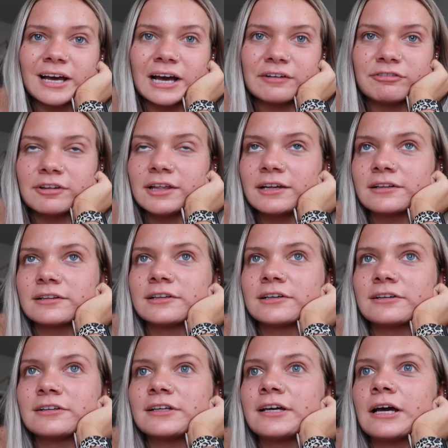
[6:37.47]
Yeah, I feel like
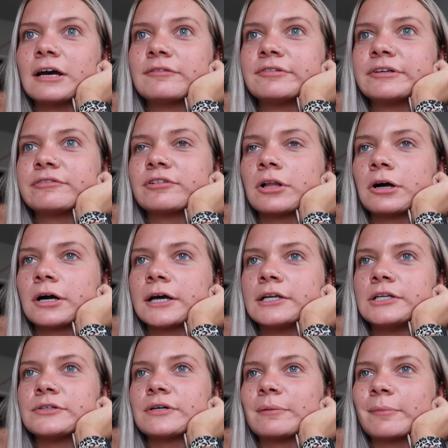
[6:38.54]
literally every vlog I
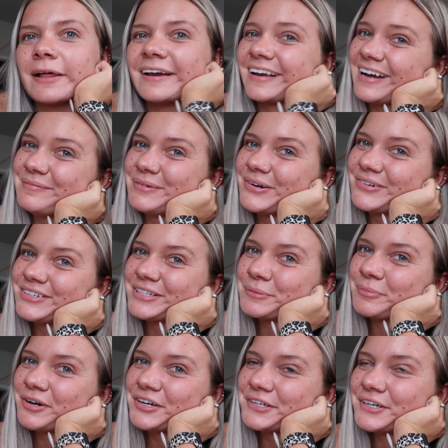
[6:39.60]
do, I'm like, I'm going to the
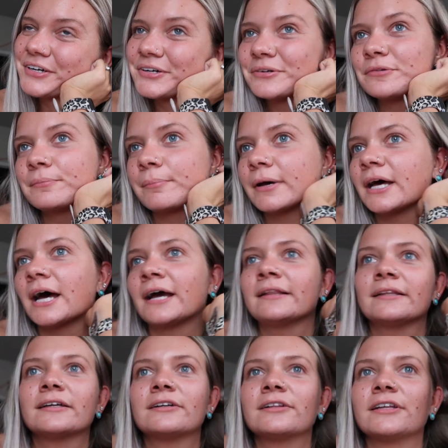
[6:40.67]
Barre Code, but I
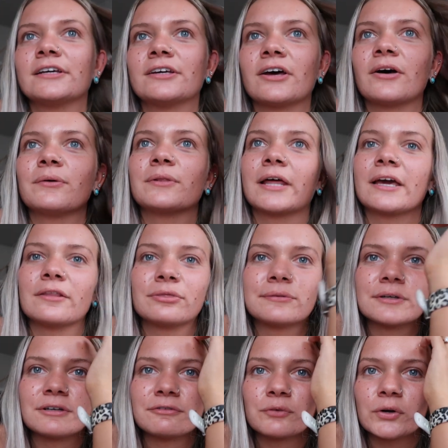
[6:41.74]
literally go like
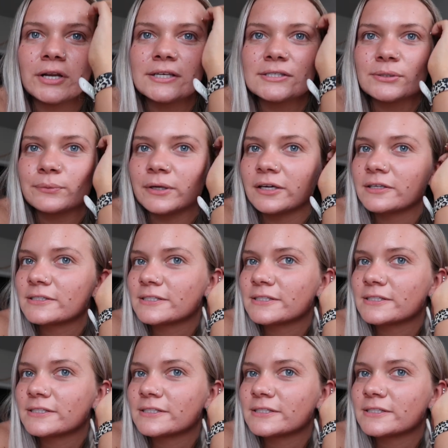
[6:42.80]
three or four days a week.